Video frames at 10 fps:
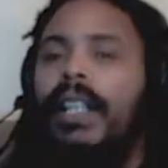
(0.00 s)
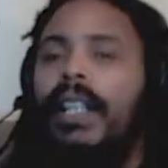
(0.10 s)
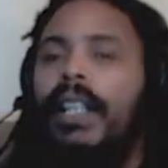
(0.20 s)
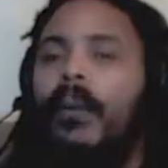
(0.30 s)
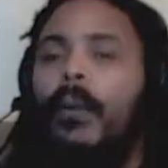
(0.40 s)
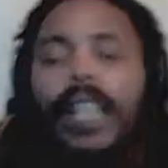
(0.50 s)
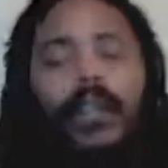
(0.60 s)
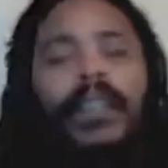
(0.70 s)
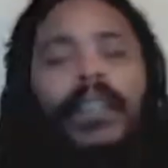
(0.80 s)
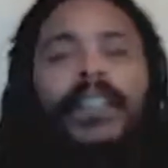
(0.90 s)
We know what
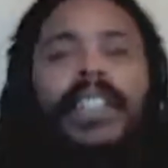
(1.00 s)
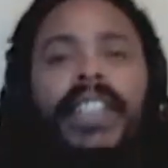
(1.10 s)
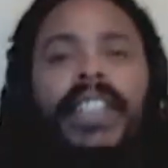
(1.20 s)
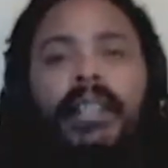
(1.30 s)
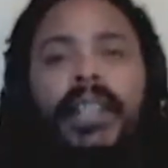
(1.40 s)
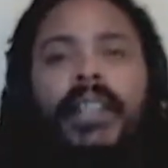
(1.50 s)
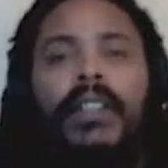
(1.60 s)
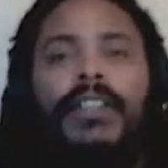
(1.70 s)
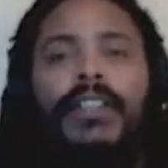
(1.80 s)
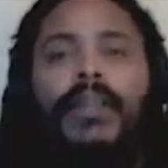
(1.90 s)
it feels like to be hurt,
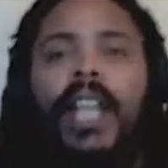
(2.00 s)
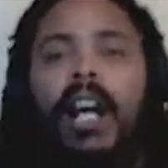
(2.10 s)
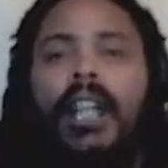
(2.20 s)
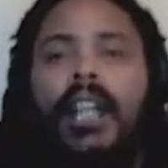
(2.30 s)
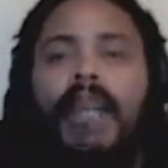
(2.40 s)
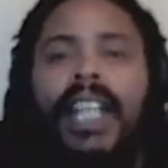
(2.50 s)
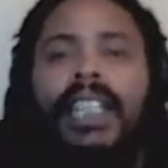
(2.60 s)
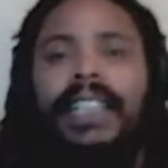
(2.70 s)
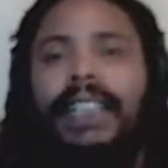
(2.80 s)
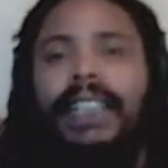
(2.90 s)
so we automatically
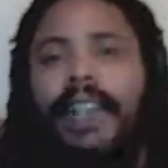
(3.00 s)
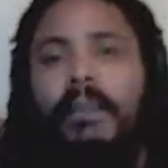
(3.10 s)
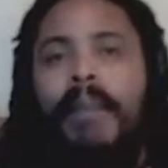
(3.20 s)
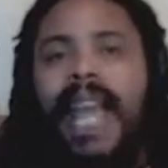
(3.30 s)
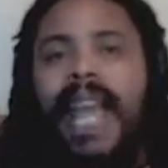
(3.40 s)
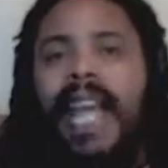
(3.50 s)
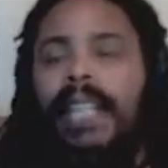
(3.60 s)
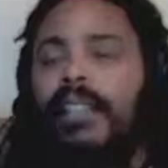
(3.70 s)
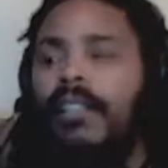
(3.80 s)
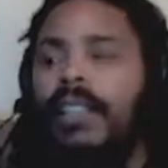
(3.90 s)
assign bad
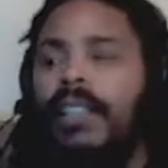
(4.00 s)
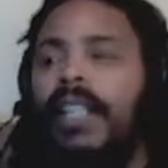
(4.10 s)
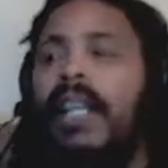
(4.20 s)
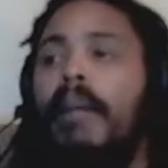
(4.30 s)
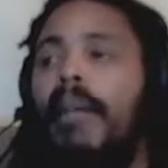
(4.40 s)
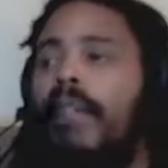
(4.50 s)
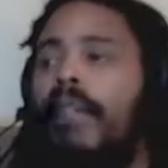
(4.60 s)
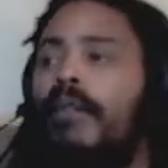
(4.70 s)
to it. But